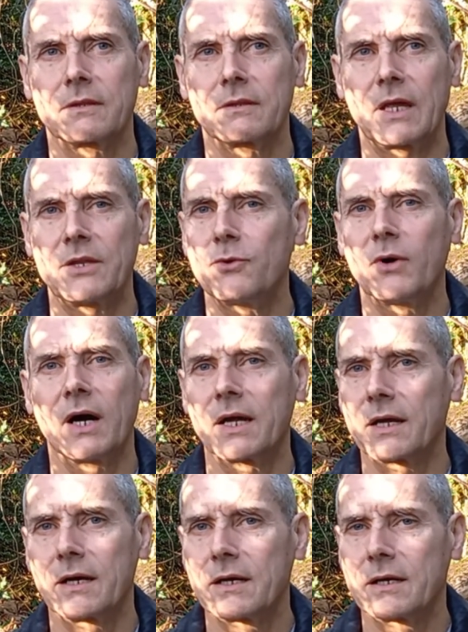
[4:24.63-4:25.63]
that you're
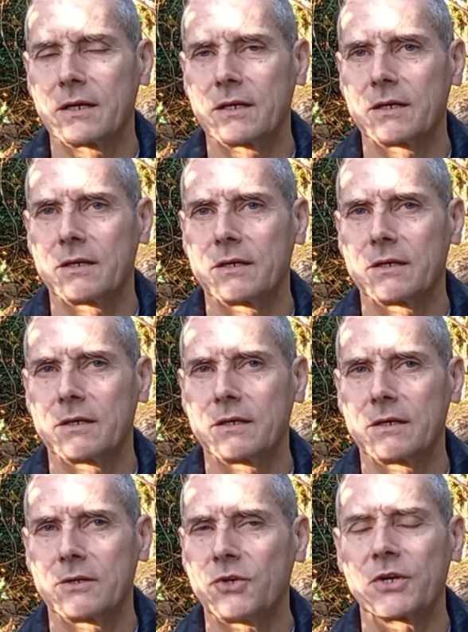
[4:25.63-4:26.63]

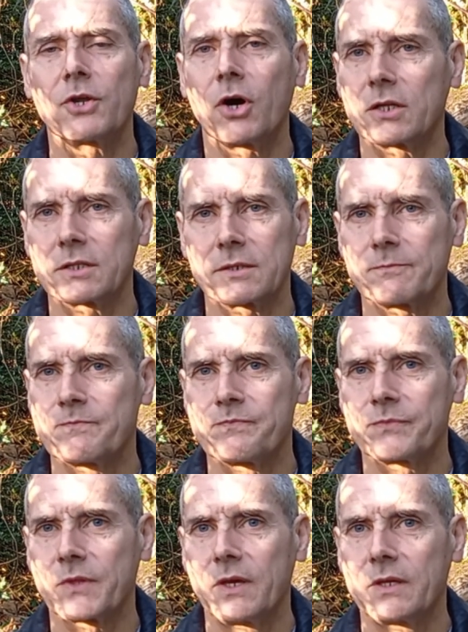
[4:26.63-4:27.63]
not.
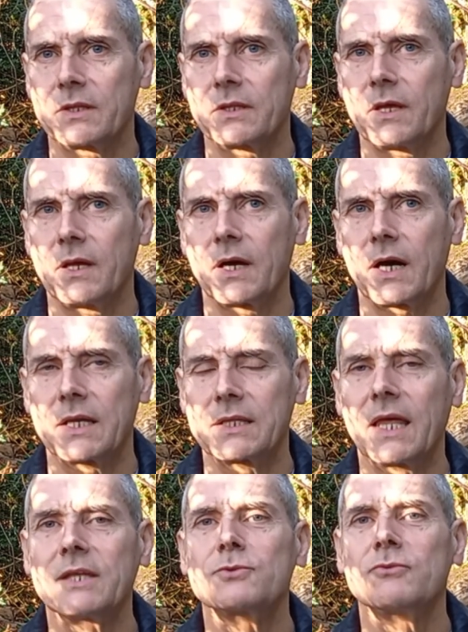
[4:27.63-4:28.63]
I'd
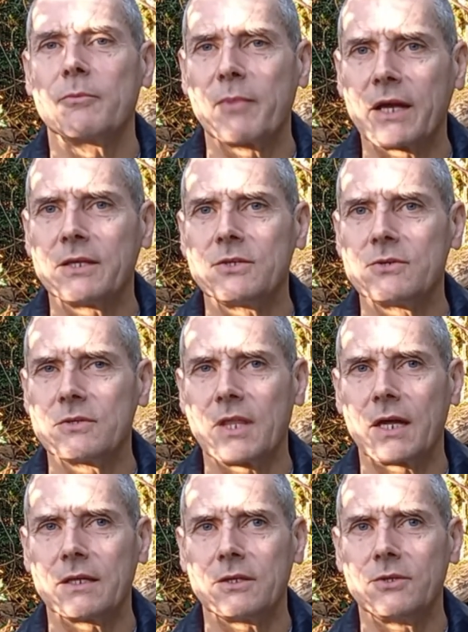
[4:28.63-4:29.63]
like to remind you
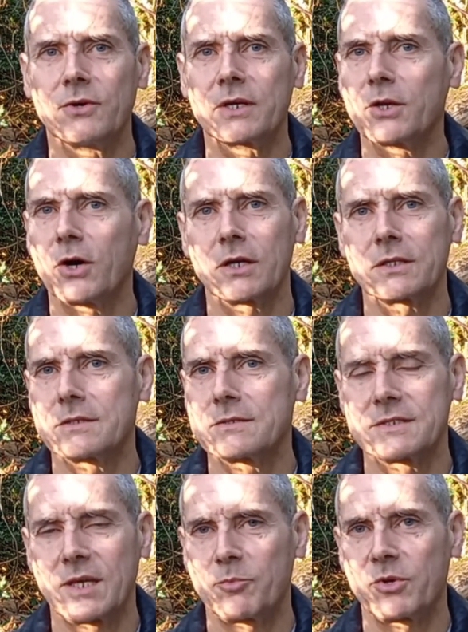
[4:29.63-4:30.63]
that you're not
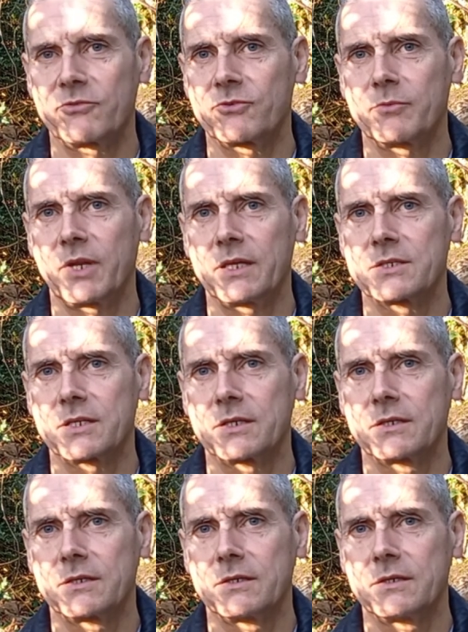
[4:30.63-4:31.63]
separate from nature,
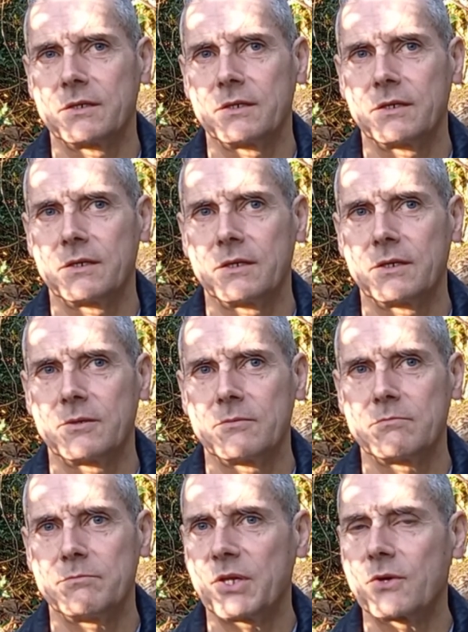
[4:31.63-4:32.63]

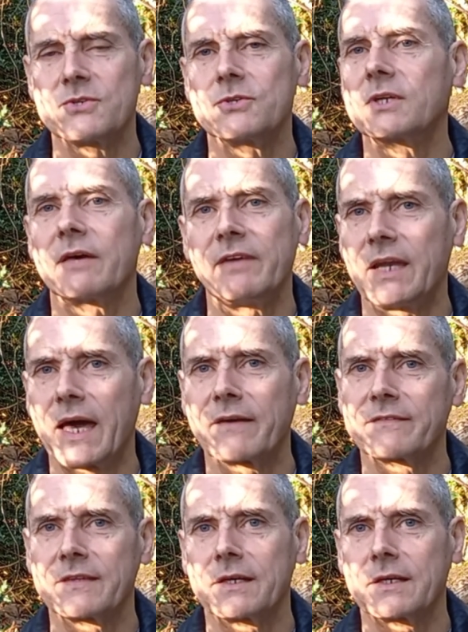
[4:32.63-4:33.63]
because you never
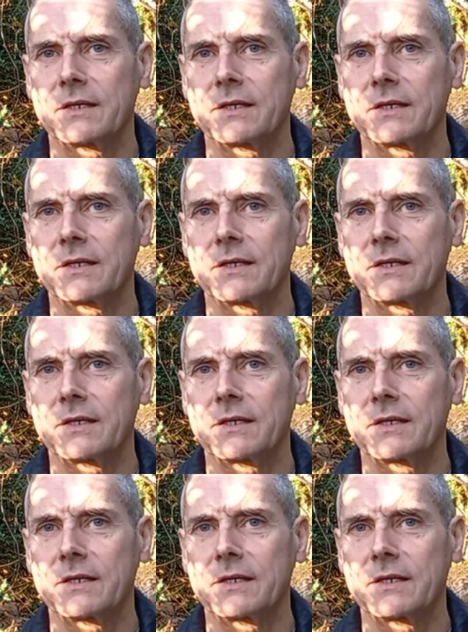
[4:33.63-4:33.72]
left.